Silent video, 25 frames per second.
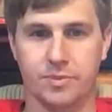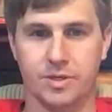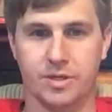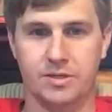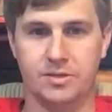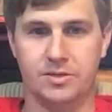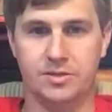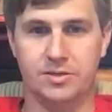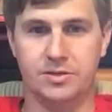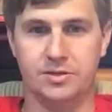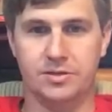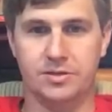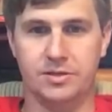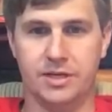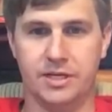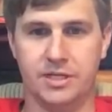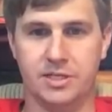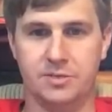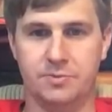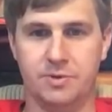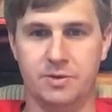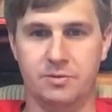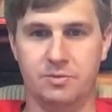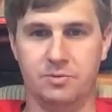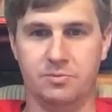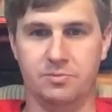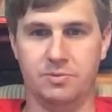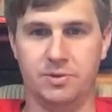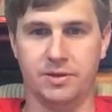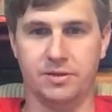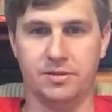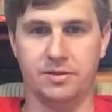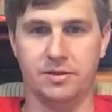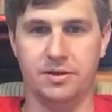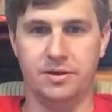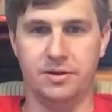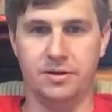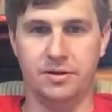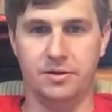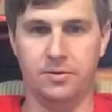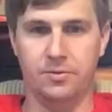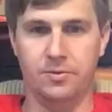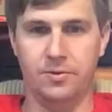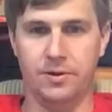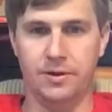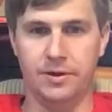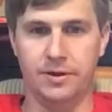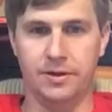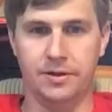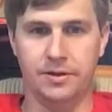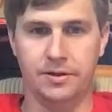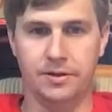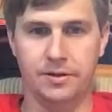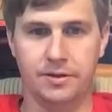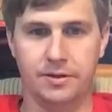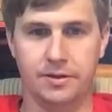It's just nice to be able to pick the gear I want.